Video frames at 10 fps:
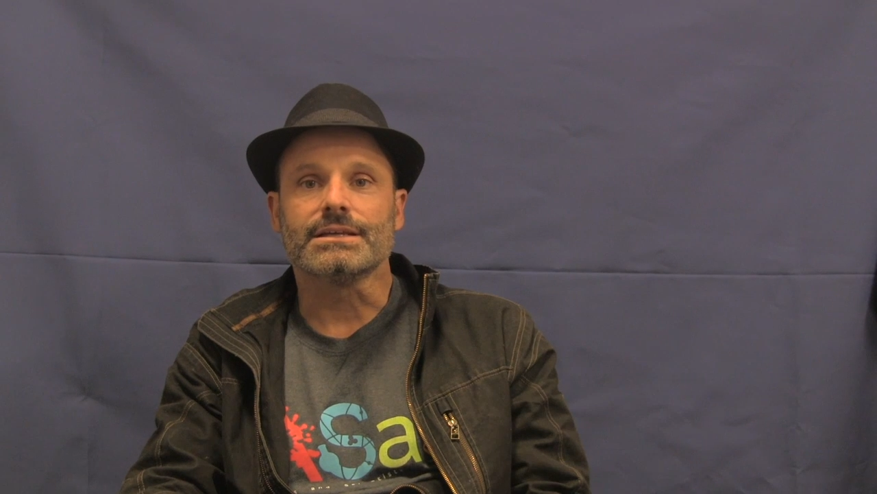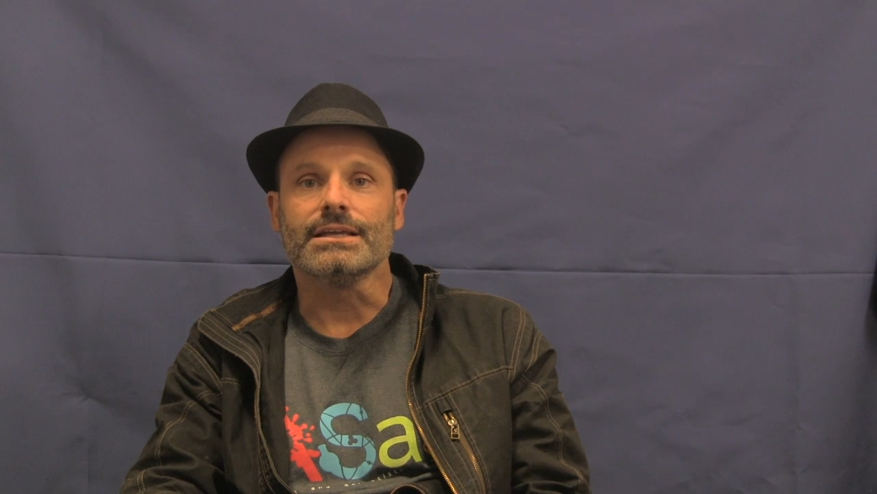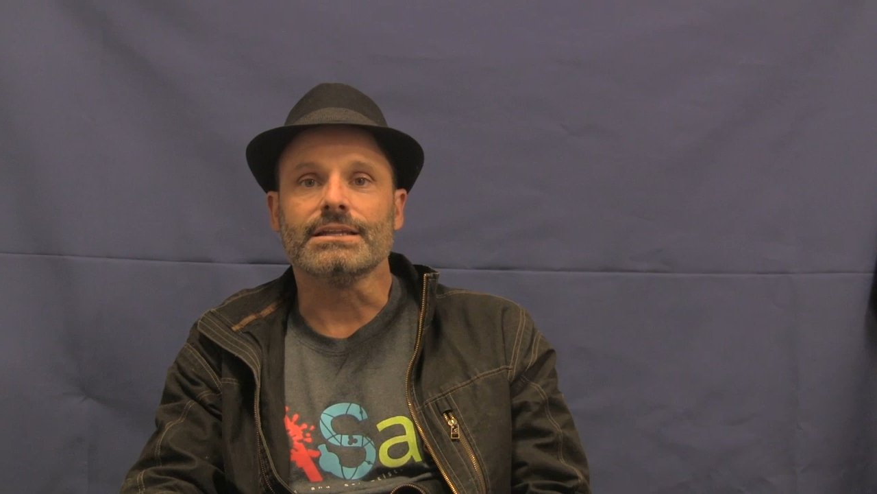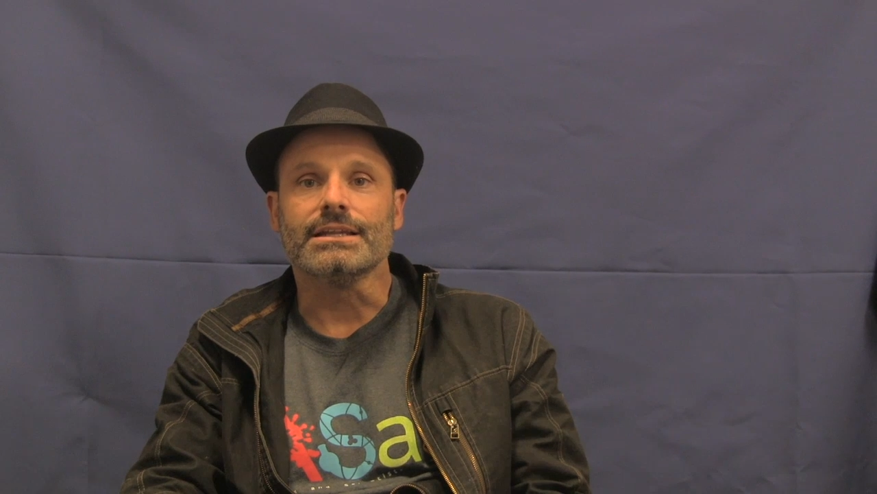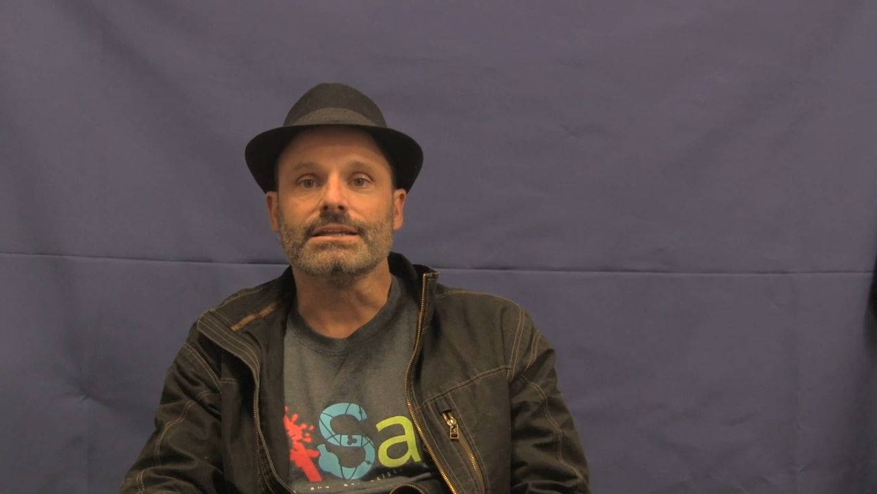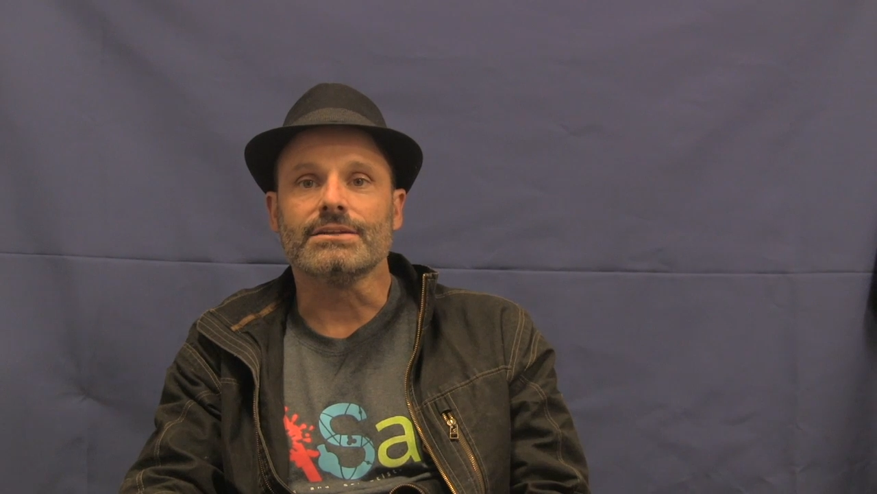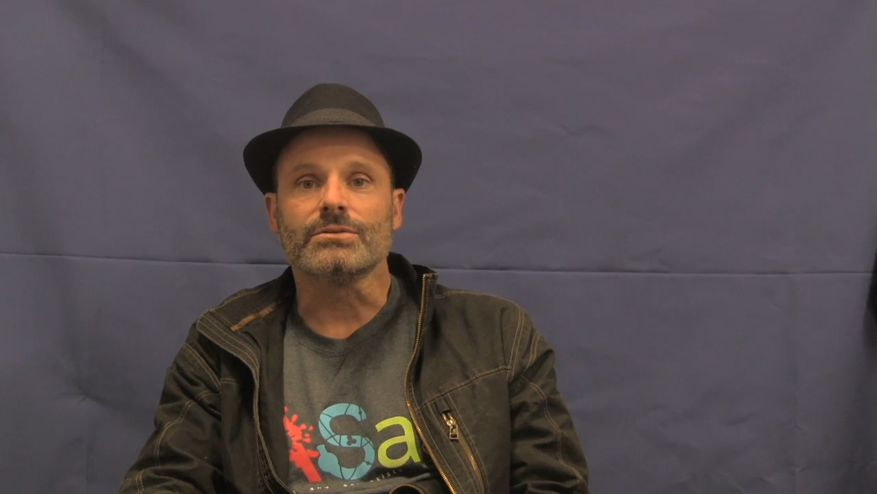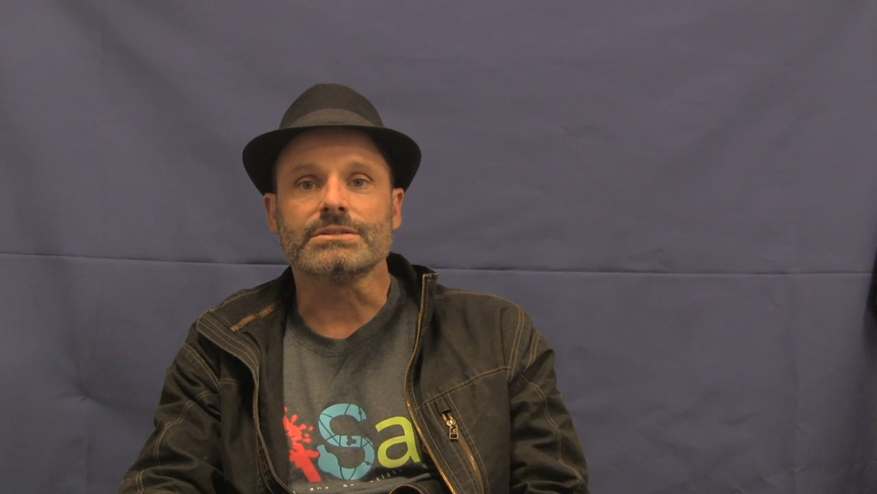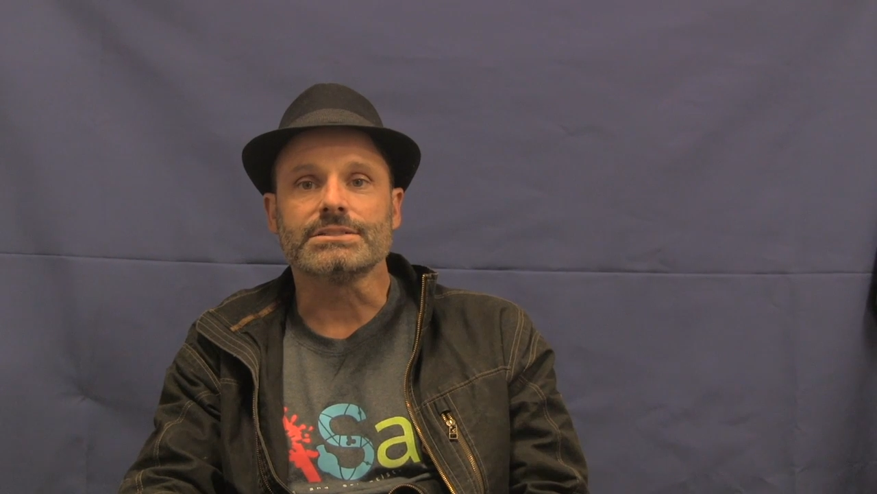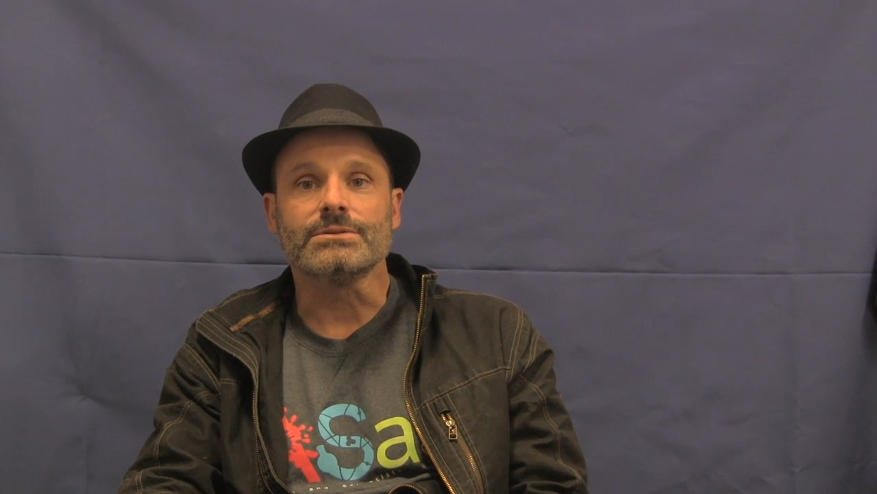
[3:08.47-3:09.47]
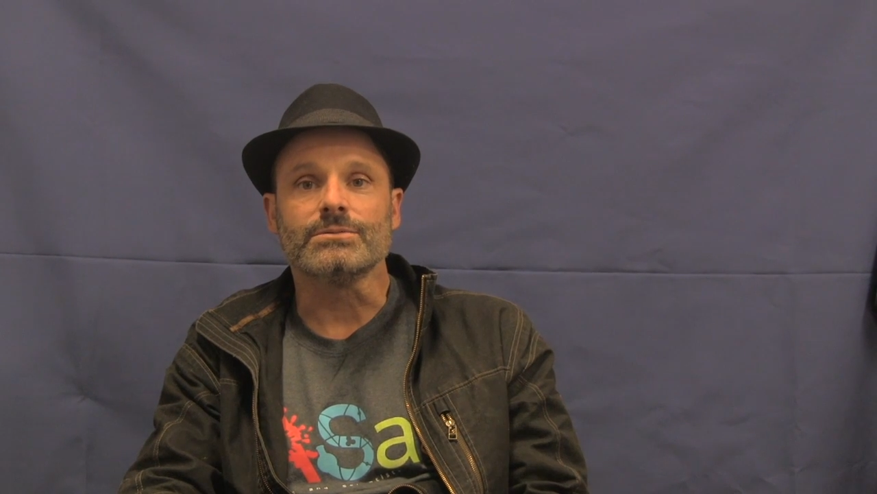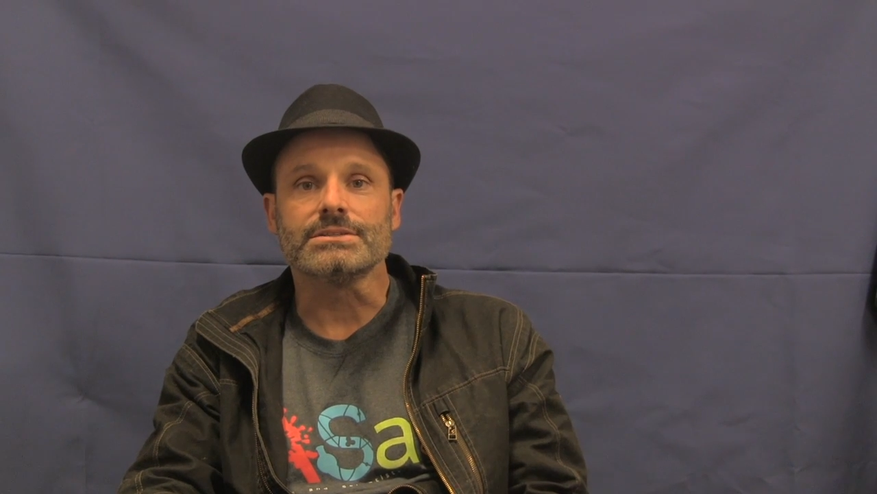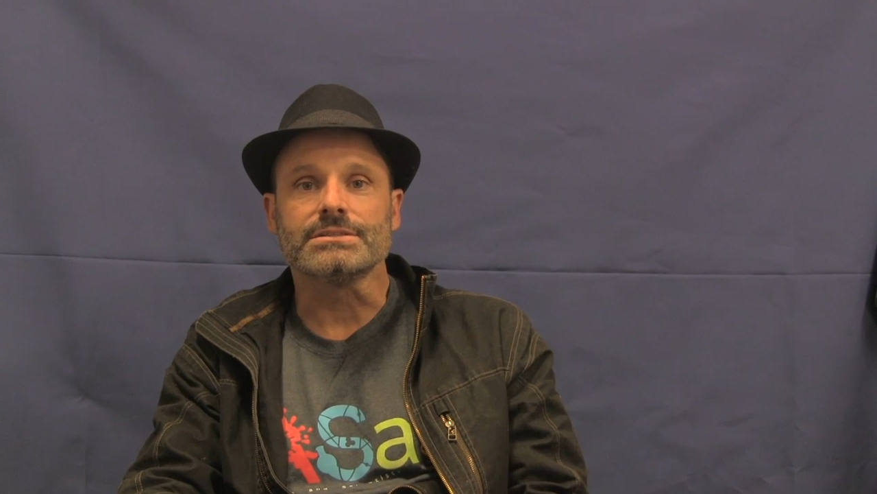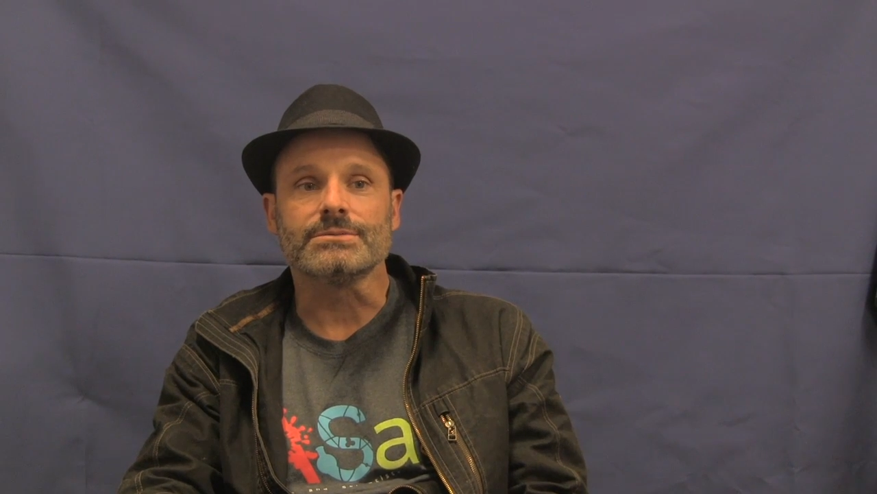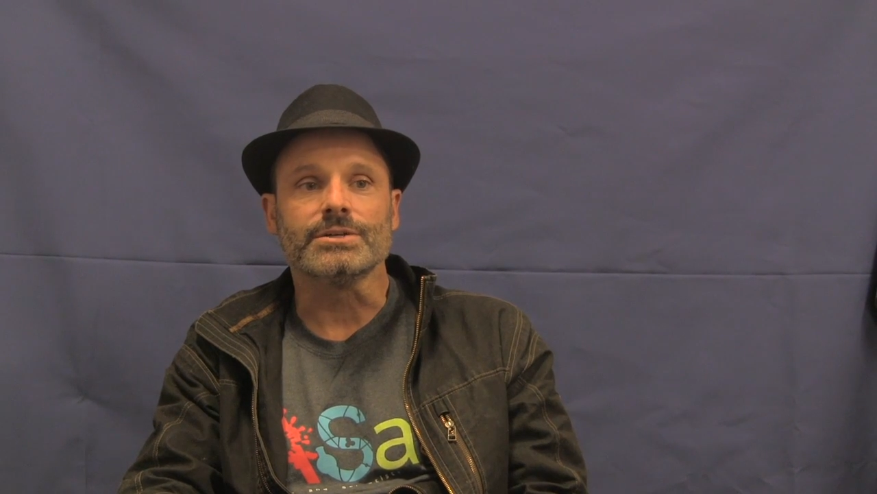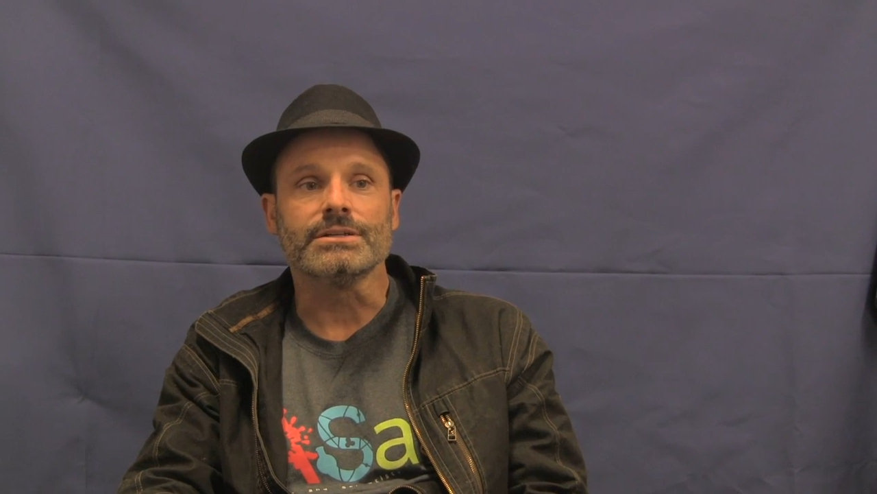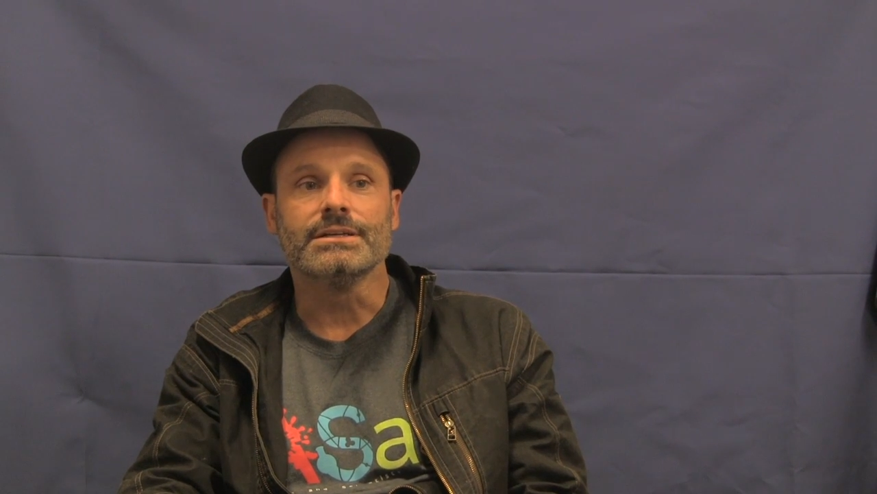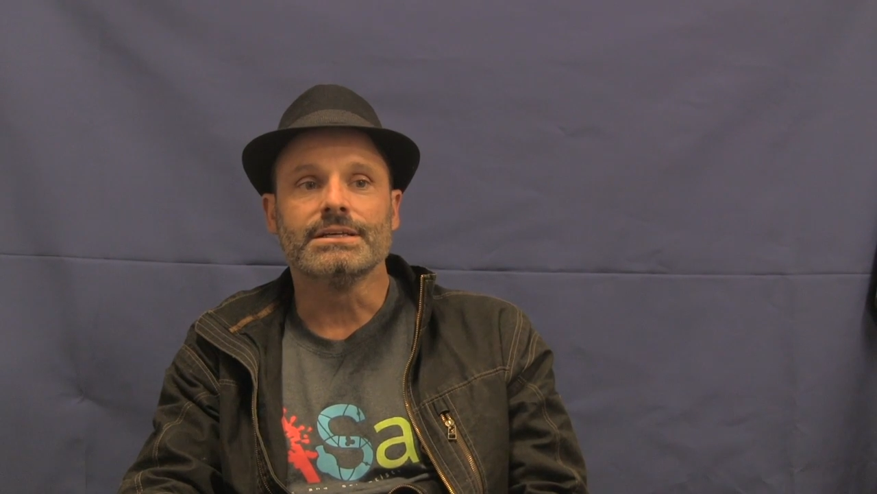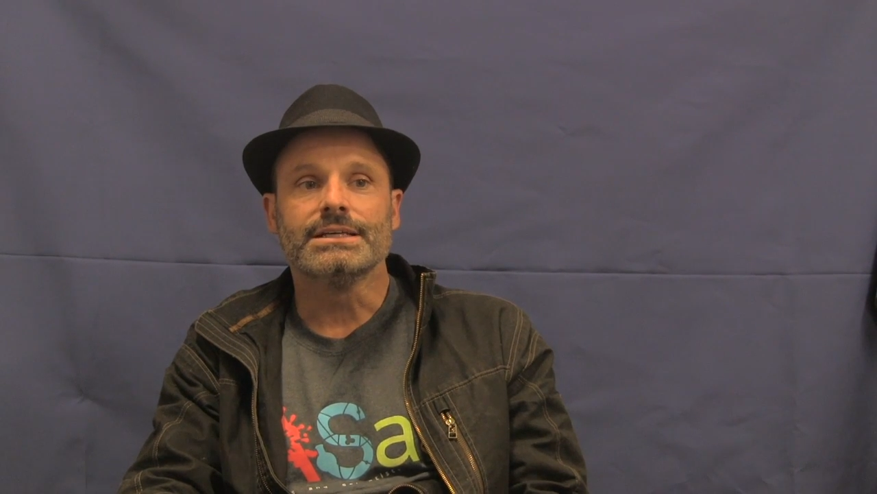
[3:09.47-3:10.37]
and noticing when someone